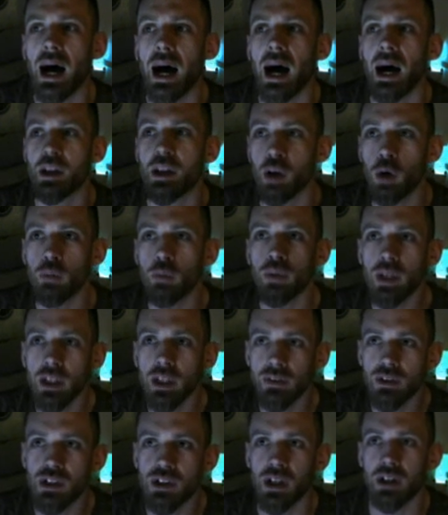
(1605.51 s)
I don't believe
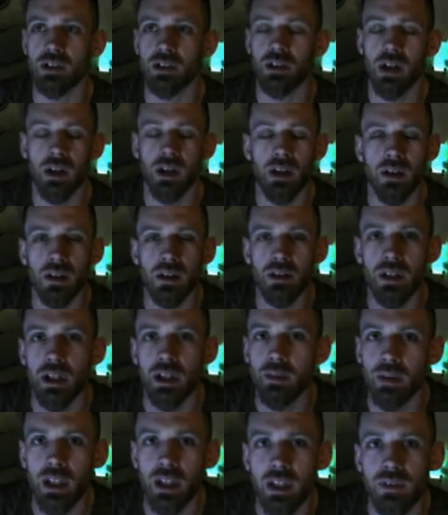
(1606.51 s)
in chess psychology, I
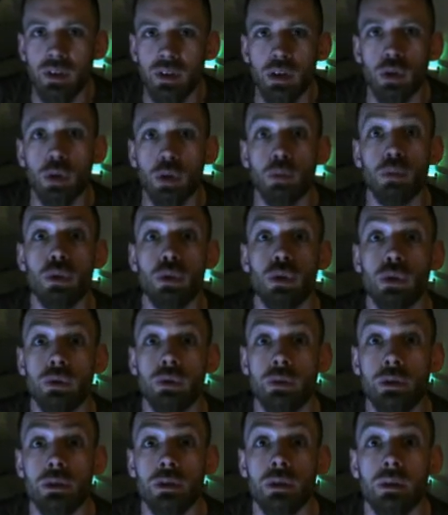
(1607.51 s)
believe in good
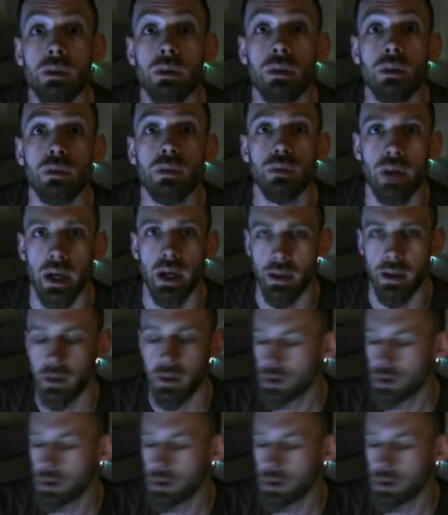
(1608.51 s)
moves. Right.